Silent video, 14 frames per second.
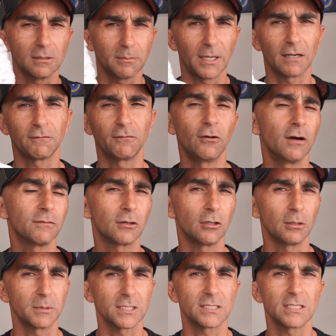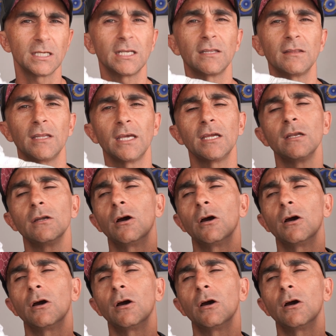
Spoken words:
about 5 kilometers in, and then